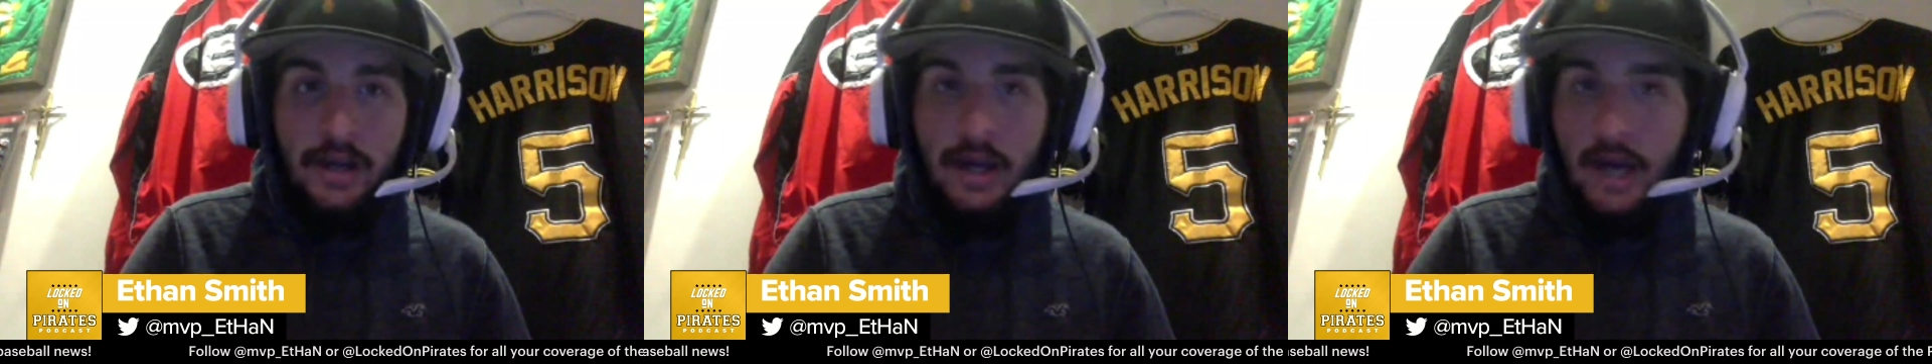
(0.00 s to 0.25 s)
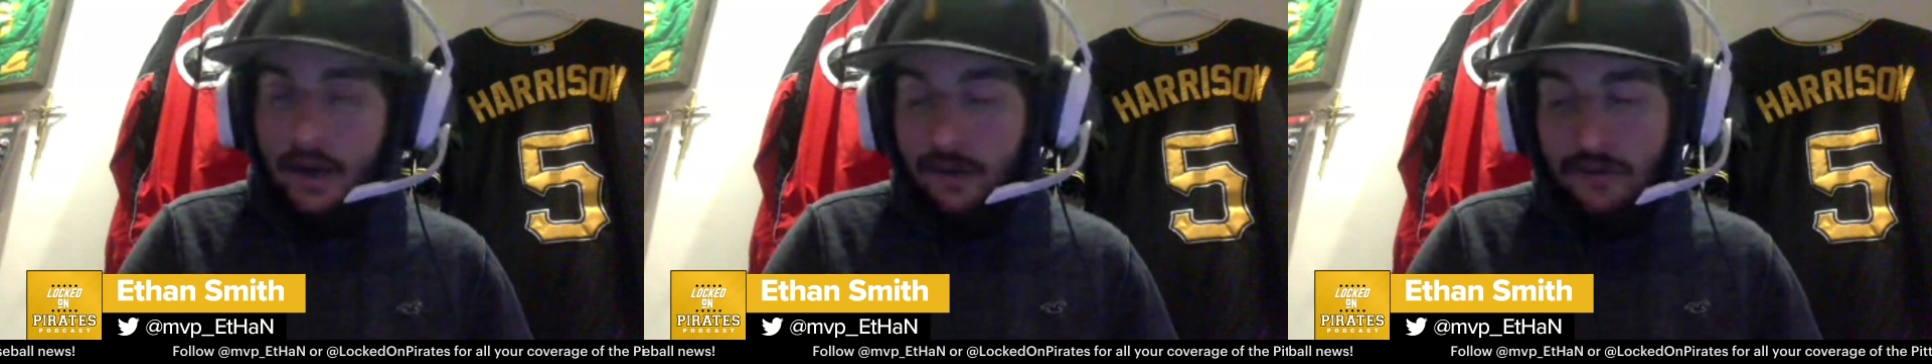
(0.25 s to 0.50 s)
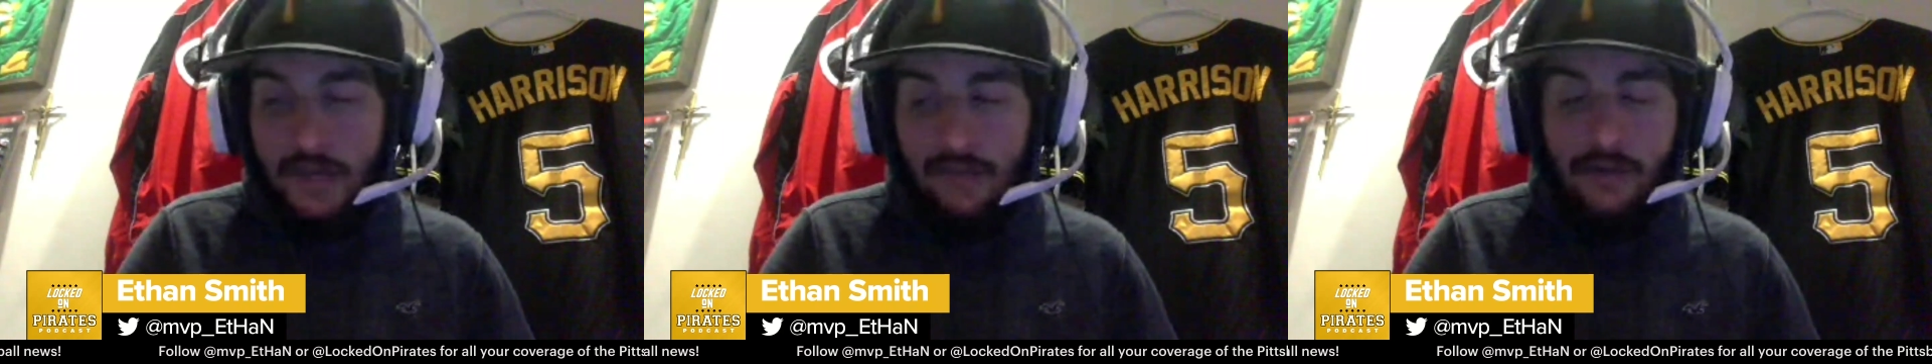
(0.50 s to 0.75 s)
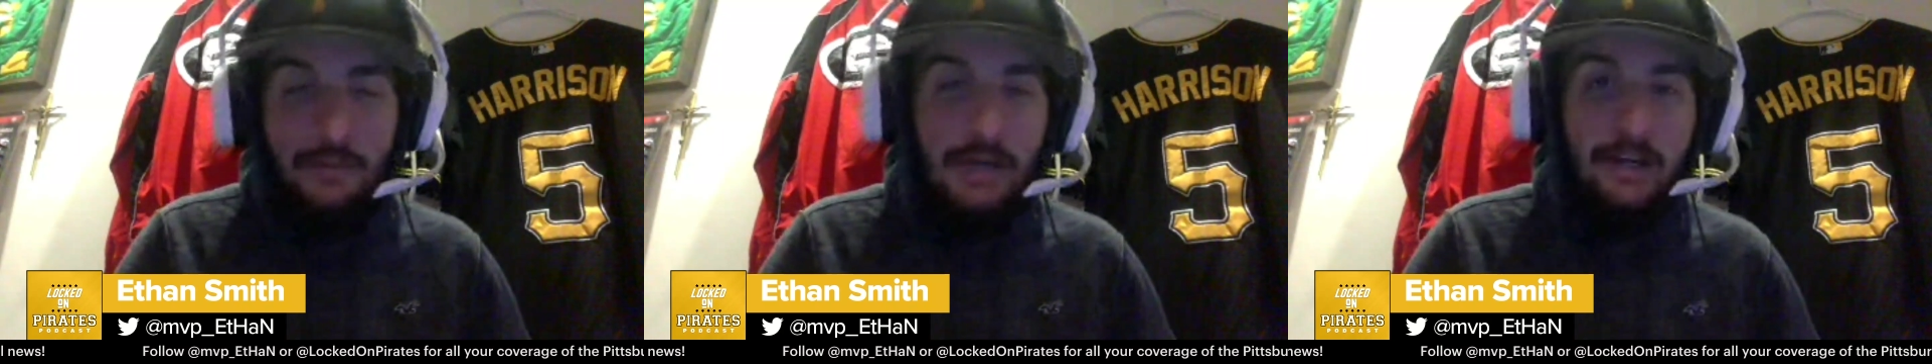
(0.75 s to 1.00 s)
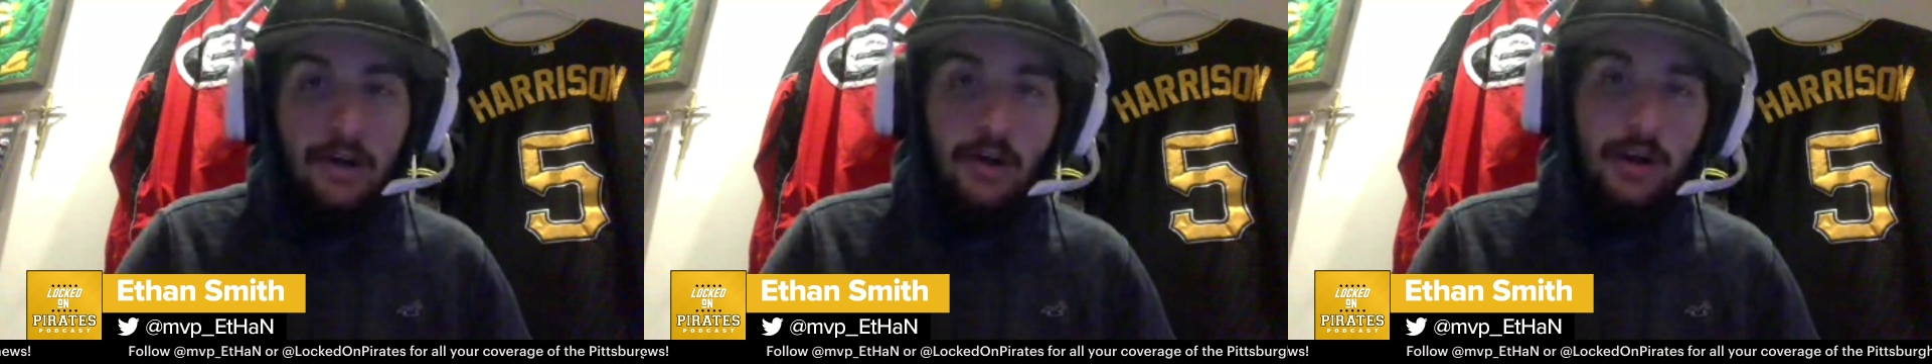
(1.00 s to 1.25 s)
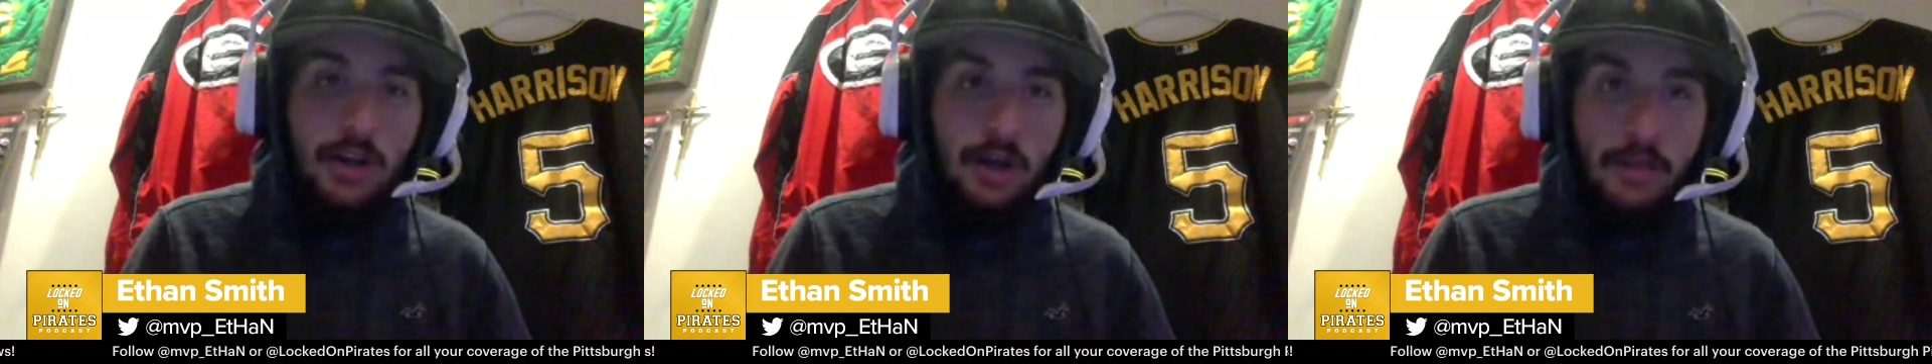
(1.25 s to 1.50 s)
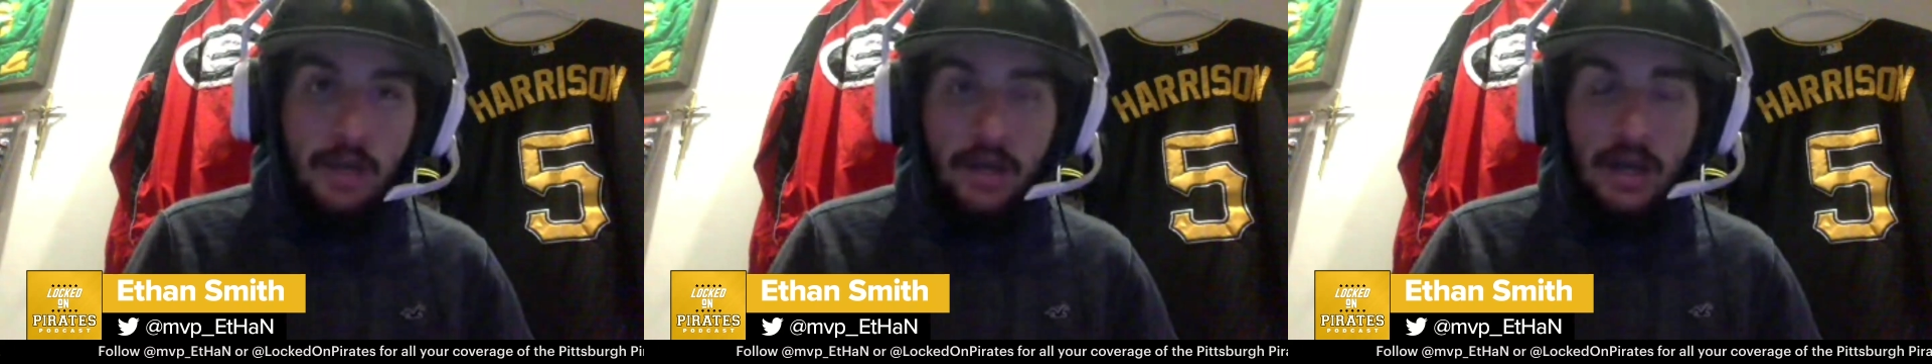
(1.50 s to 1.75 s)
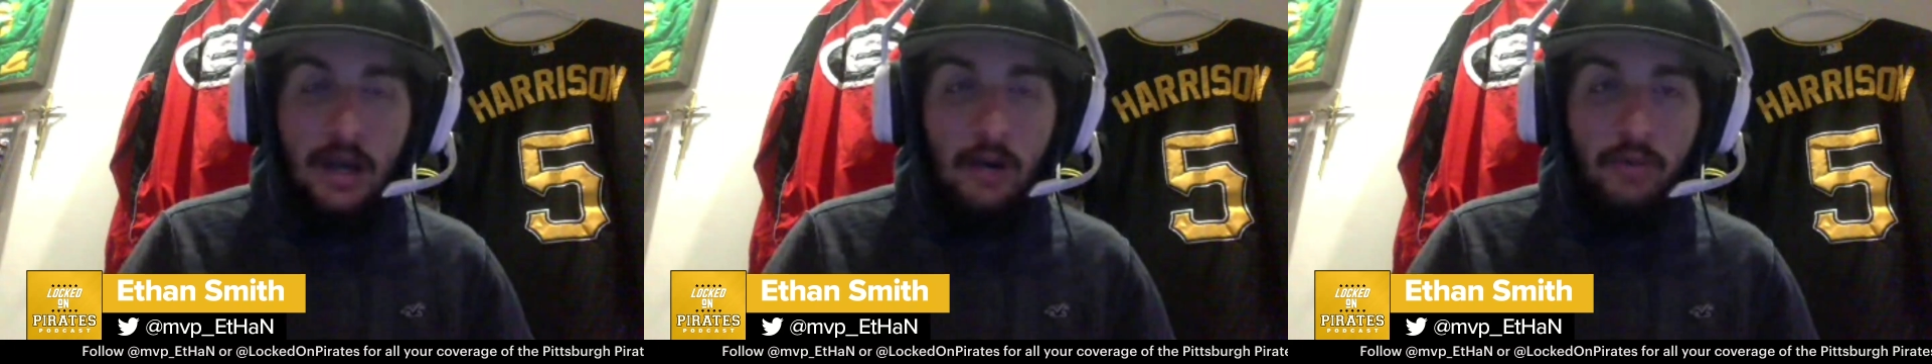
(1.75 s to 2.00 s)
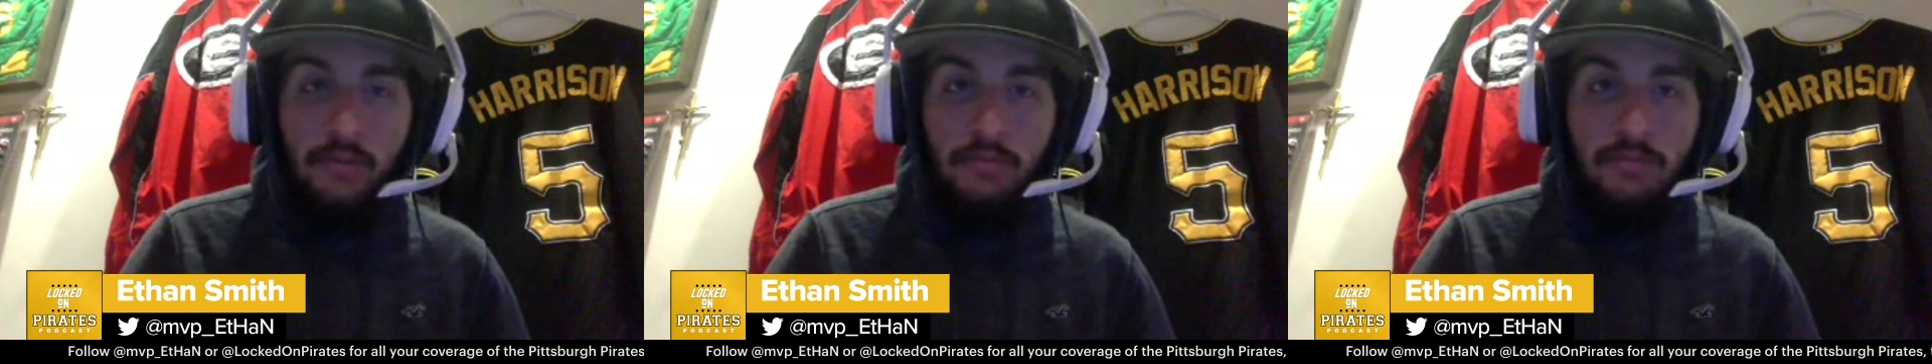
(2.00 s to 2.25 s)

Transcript: How does David Bednar come out